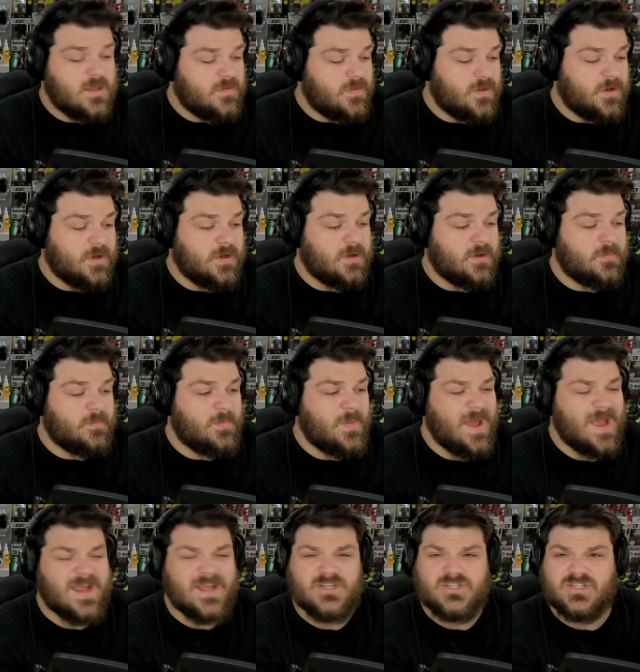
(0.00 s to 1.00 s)
Their
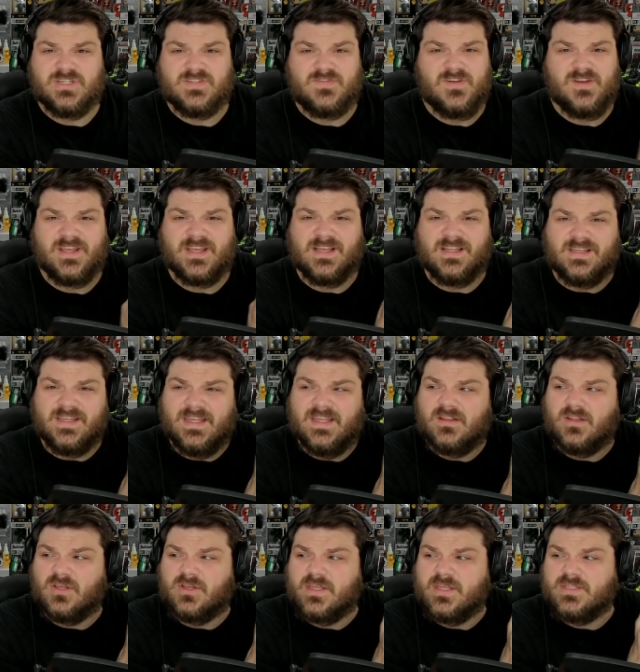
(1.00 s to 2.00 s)
packaging is very
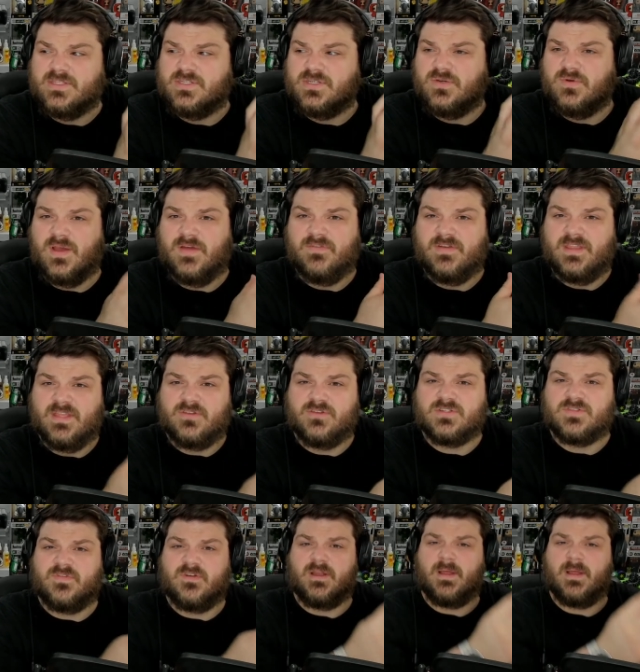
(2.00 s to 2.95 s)
clean looking too. Everything looks very